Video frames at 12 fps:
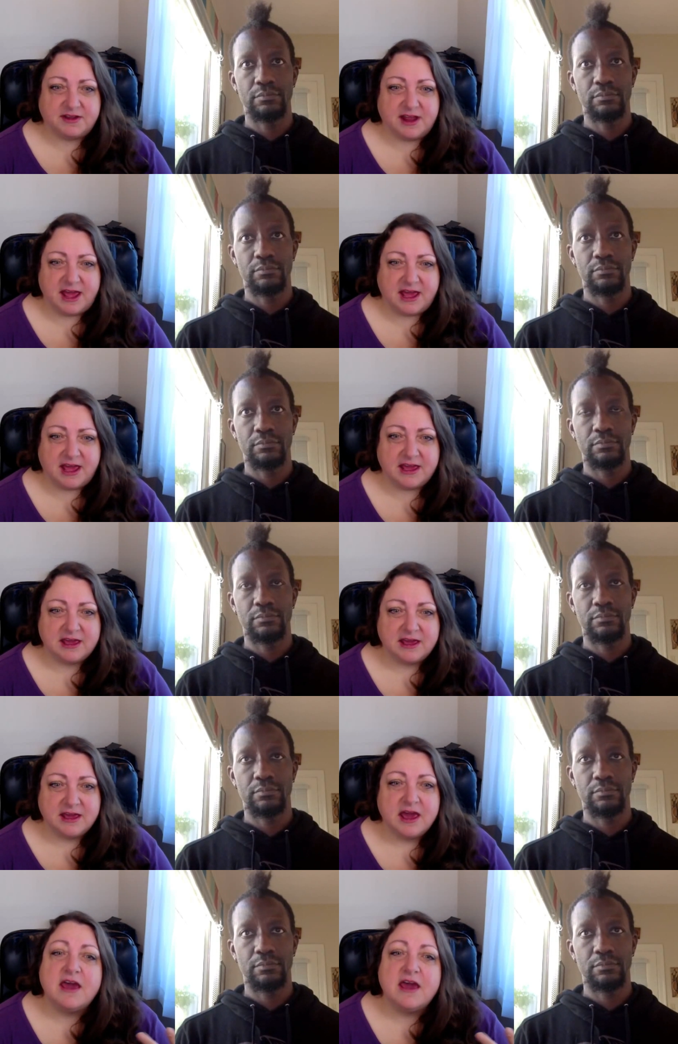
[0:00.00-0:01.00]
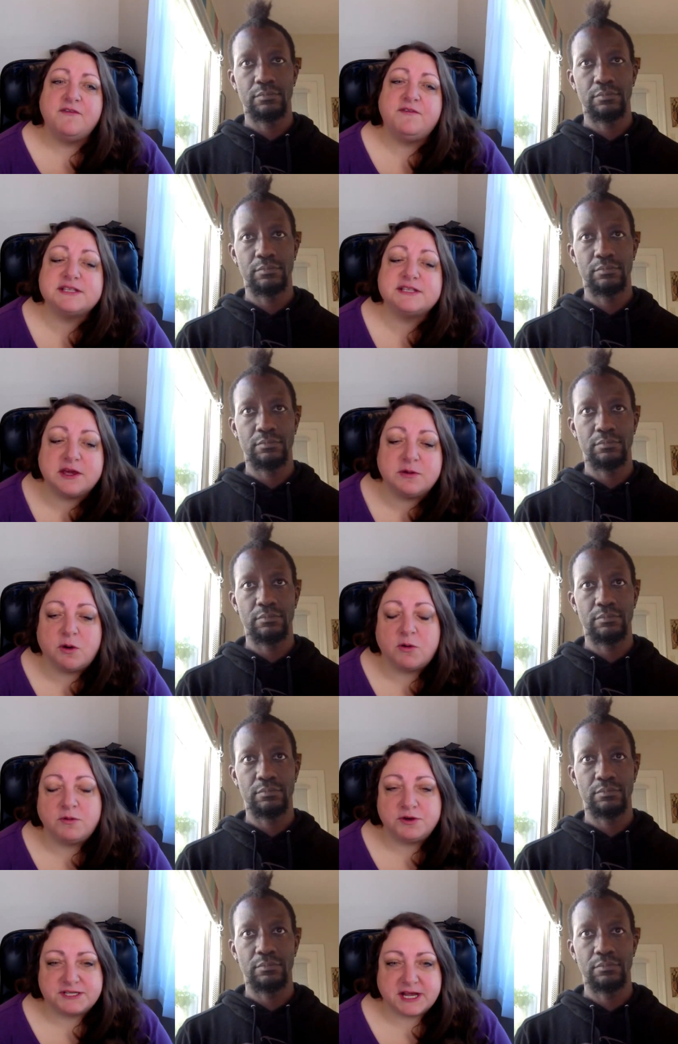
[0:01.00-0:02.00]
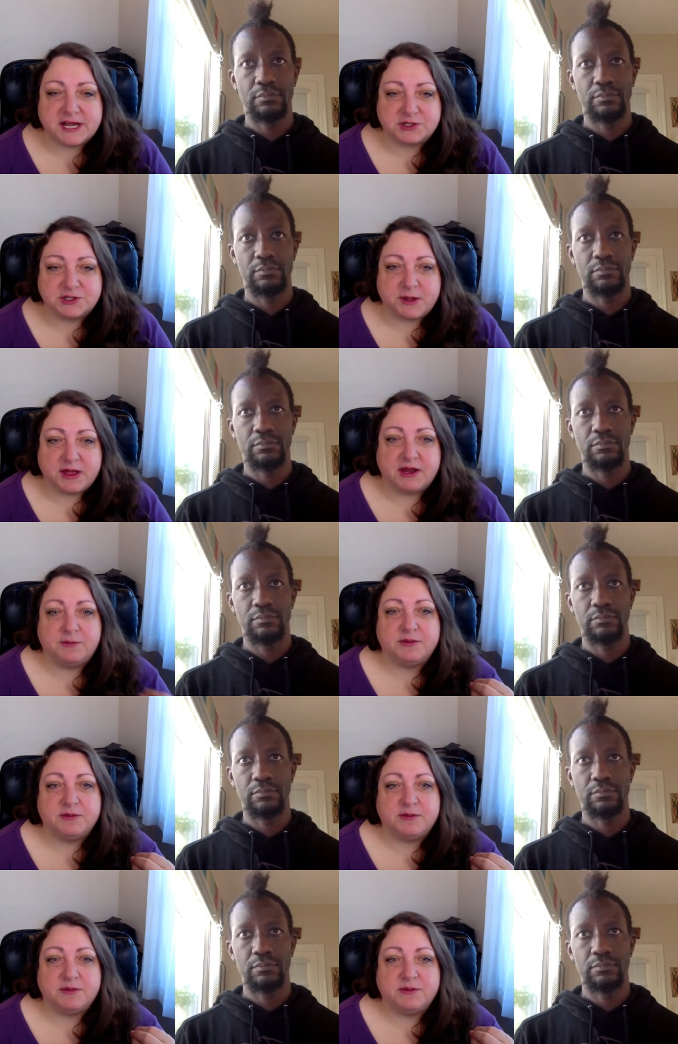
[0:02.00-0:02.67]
Speaker 1: like it feels like you own your sexuality